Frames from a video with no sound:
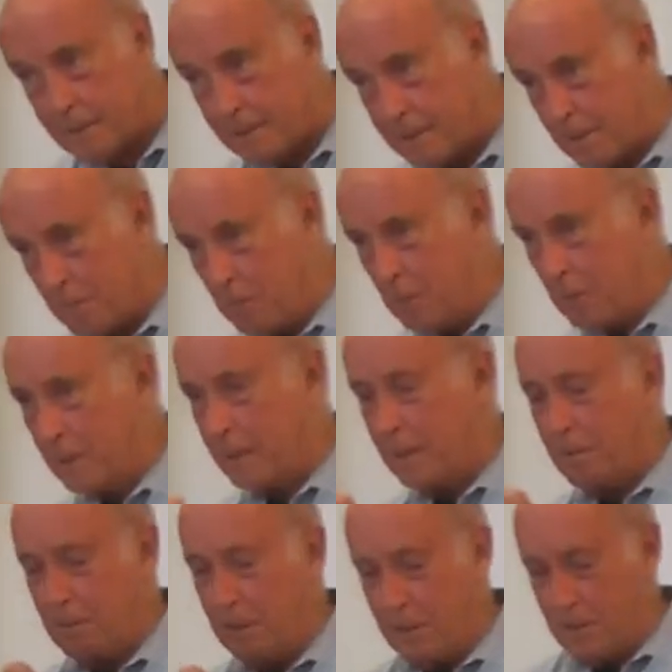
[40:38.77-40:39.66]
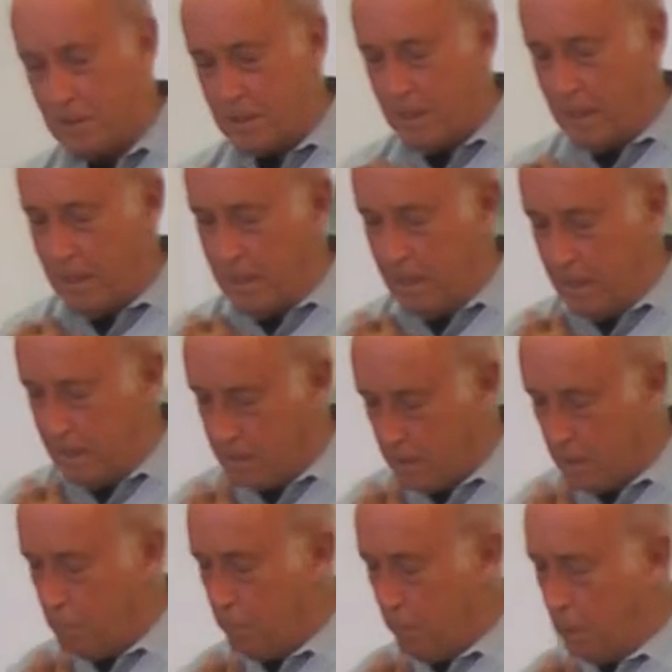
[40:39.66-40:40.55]
symbol reinstated.
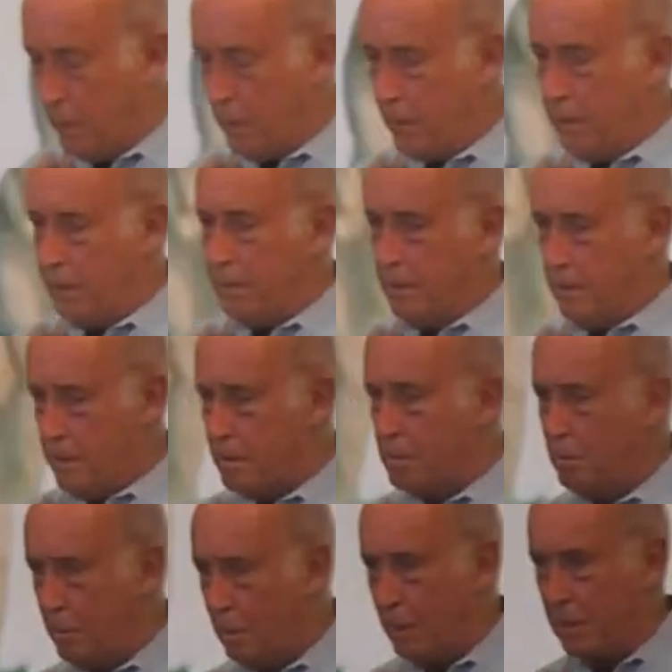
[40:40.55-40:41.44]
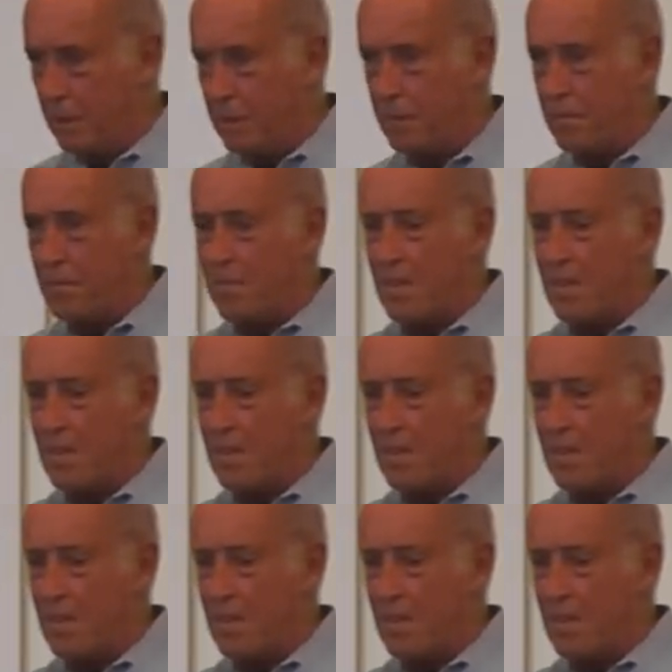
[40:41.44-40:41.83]
It's important. It's important.